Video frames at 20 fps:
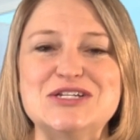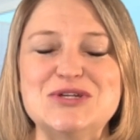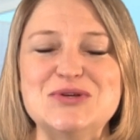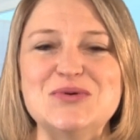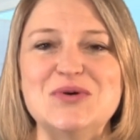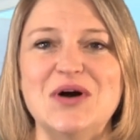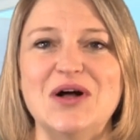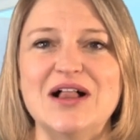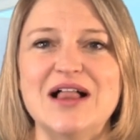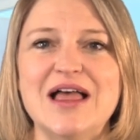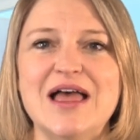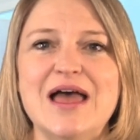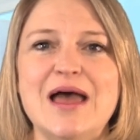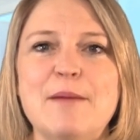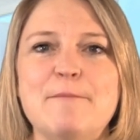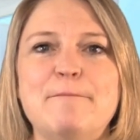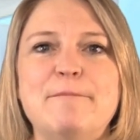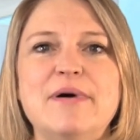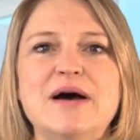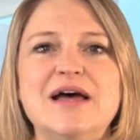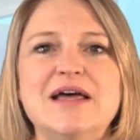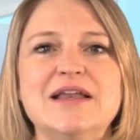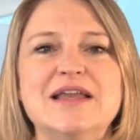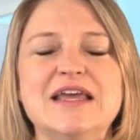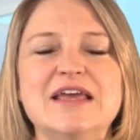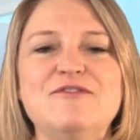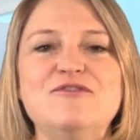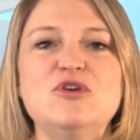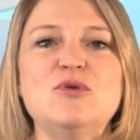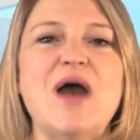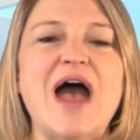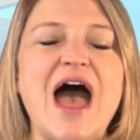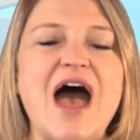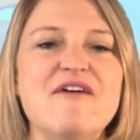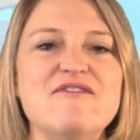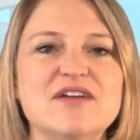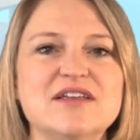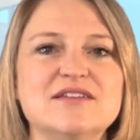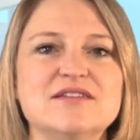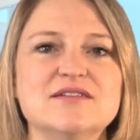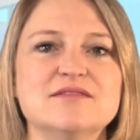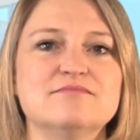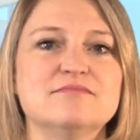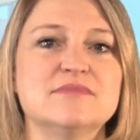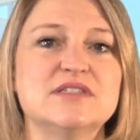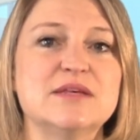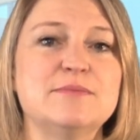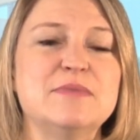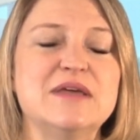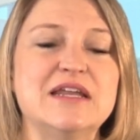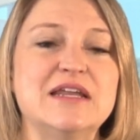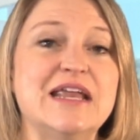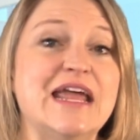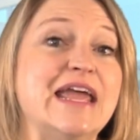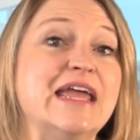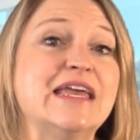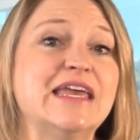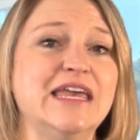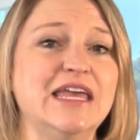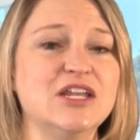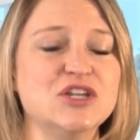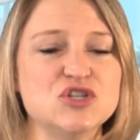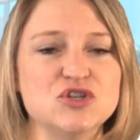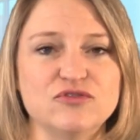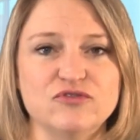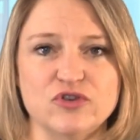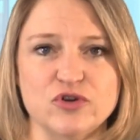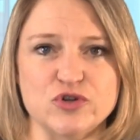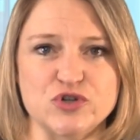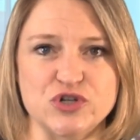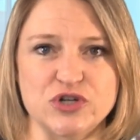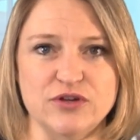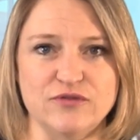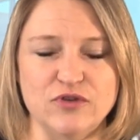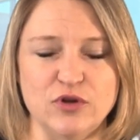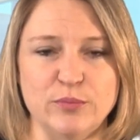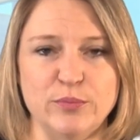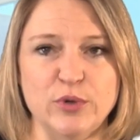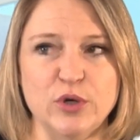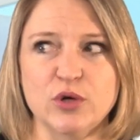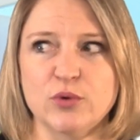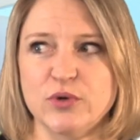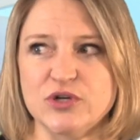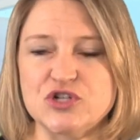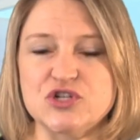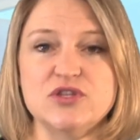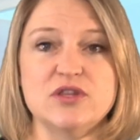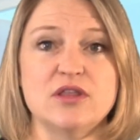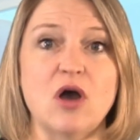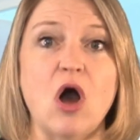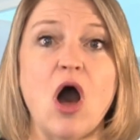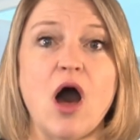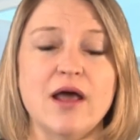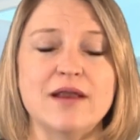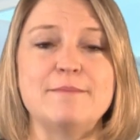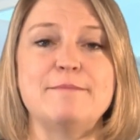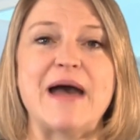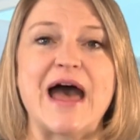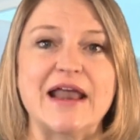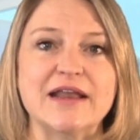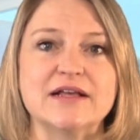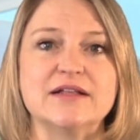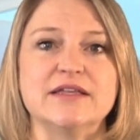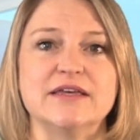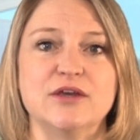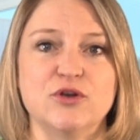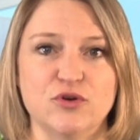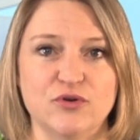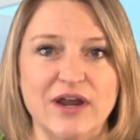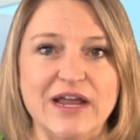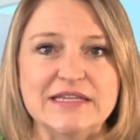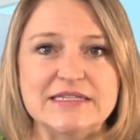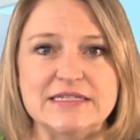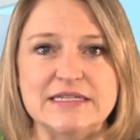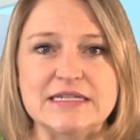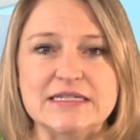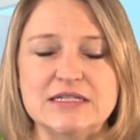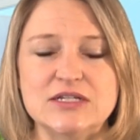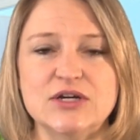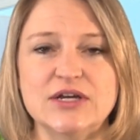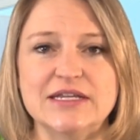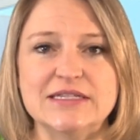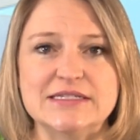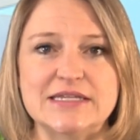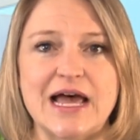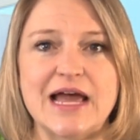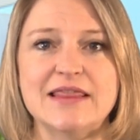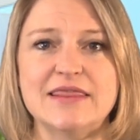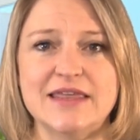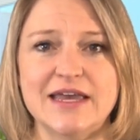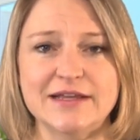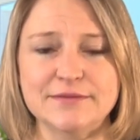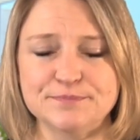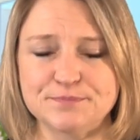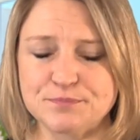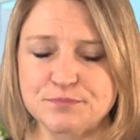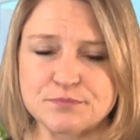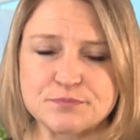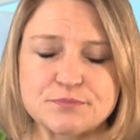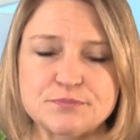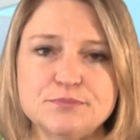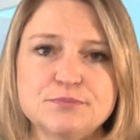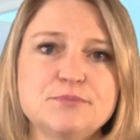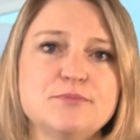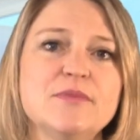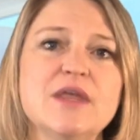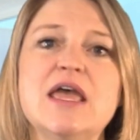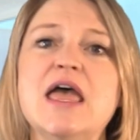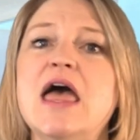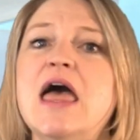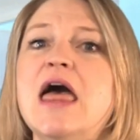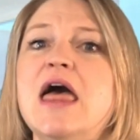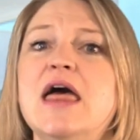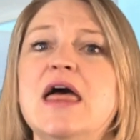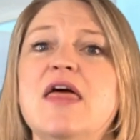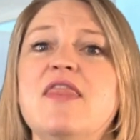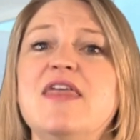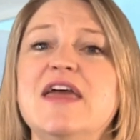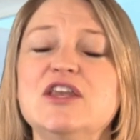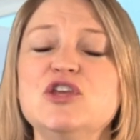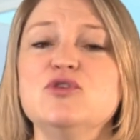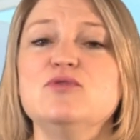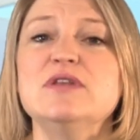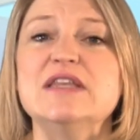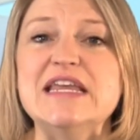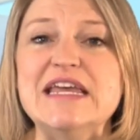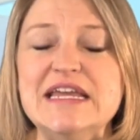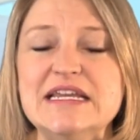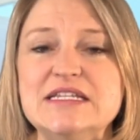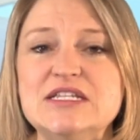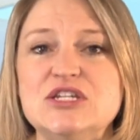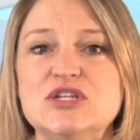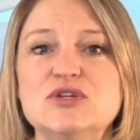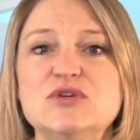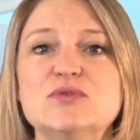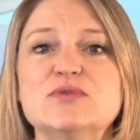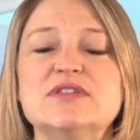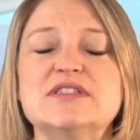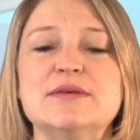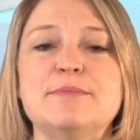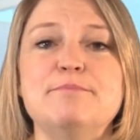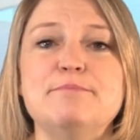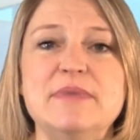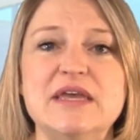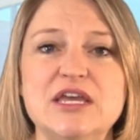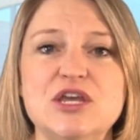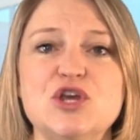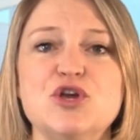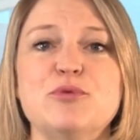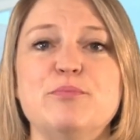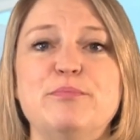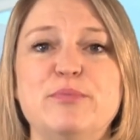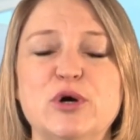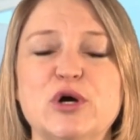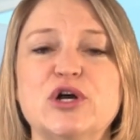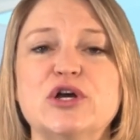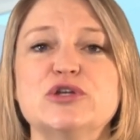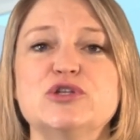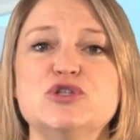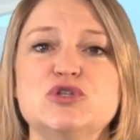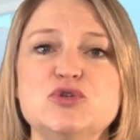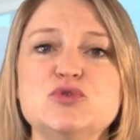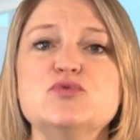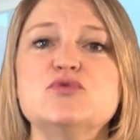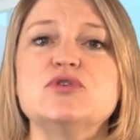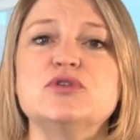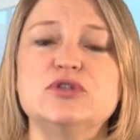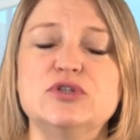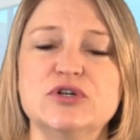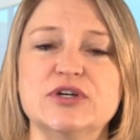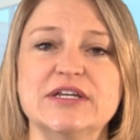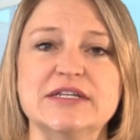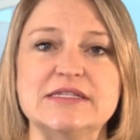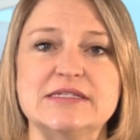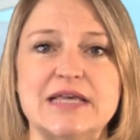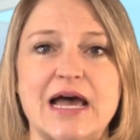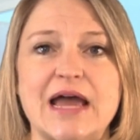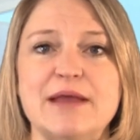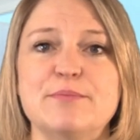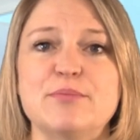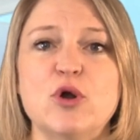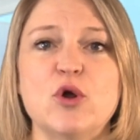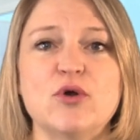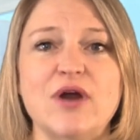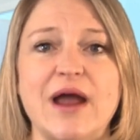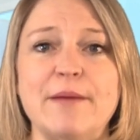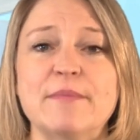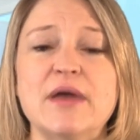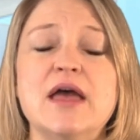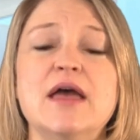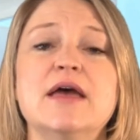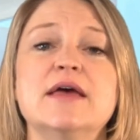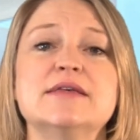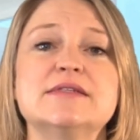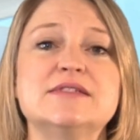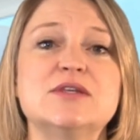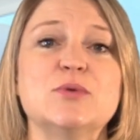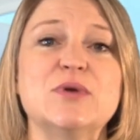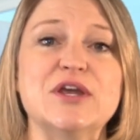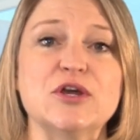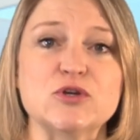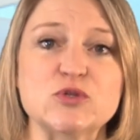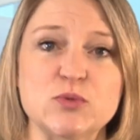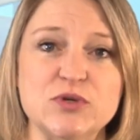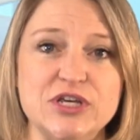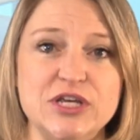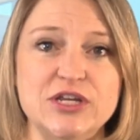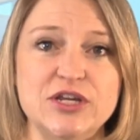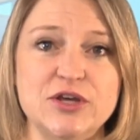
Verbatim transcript: tool. But if you haven't submitted a Kindle version of your book, which automatically creates this look inside thing, then you need to submit your book to the Look Inside program. So here's what